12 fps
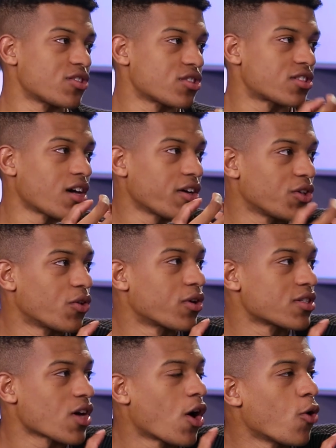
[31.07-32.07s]
I just Soul. saw
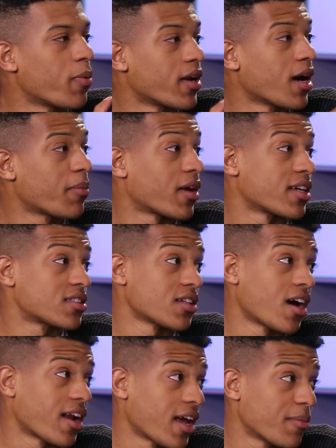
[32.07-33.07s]
yours open up, and I
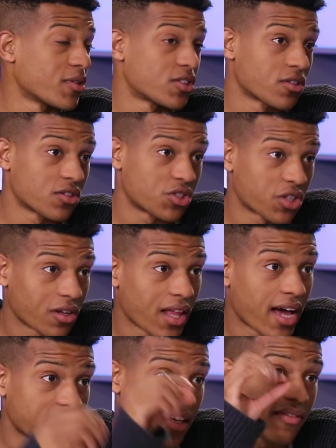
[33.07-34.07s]
saw in an episode of
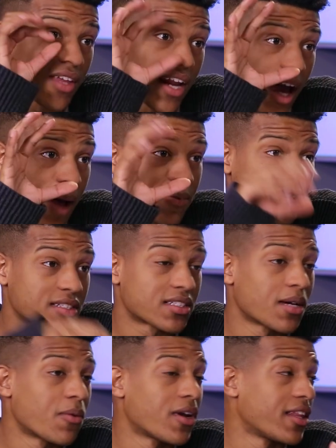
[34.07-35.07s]
Sherlock that if that happens to
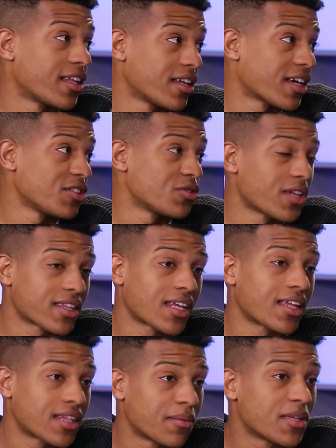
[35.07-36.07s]
someone and they look at you like
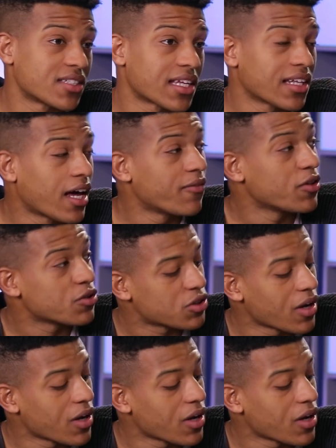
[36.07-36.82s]
that, that means they love you.